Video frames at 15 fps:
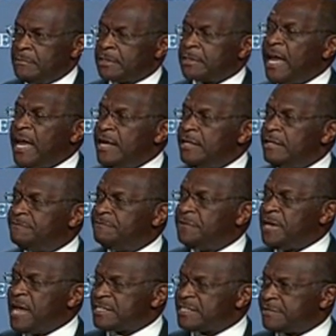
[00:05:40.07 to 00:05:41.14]
The Cain
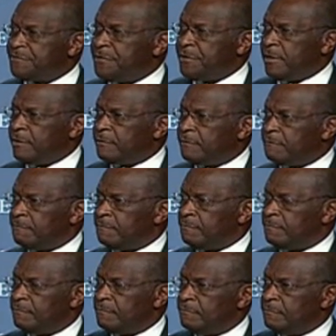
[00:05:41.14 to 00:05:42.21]
philosophy
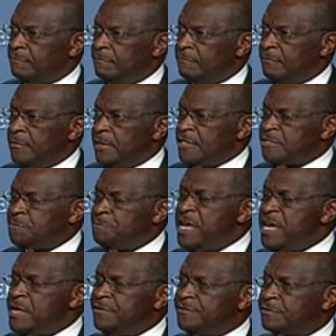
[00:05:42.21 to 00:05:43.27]
is
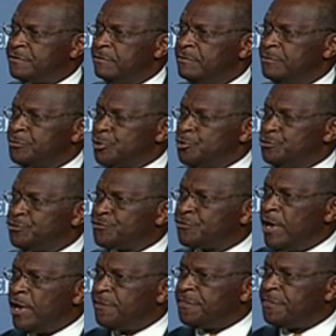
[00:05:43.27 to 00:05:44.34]
peace through
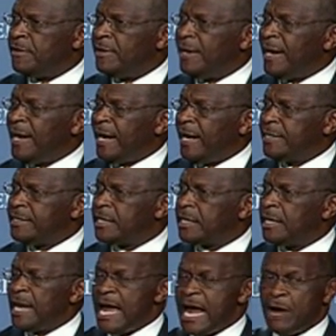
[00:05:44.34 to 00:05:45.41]
strength and
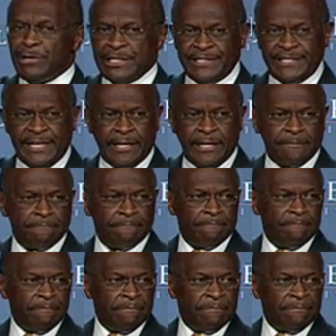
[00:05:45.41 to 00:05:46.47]
clarity.
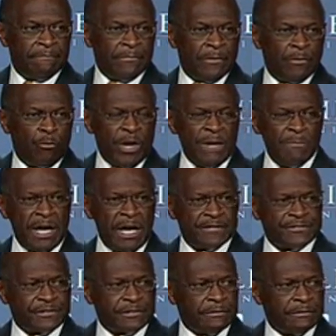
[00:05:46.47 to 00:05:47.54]
We
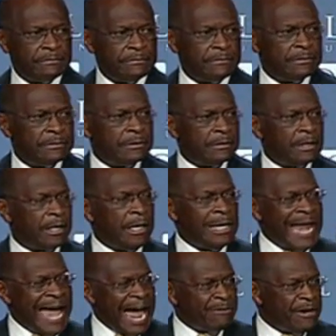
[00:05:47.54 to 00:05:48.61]
must
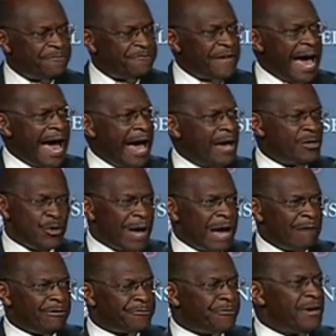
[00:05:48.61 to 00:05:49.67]
clarify who
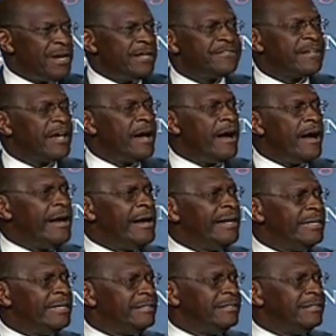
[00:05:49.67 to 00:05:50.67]
our friends are,